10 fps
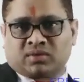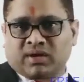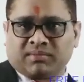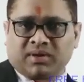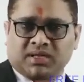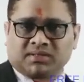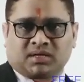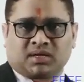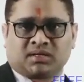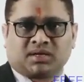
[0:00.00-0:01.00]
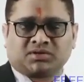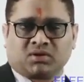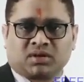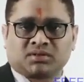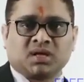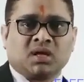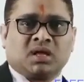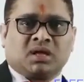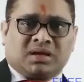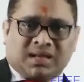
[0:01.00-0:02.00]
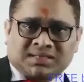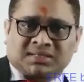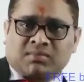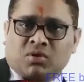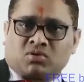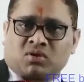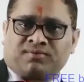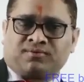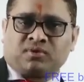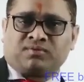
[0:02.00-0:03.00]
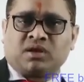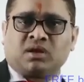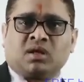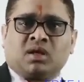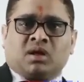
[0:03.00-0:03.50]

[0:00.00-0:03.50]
diabetes and other disorders. Less amount of food will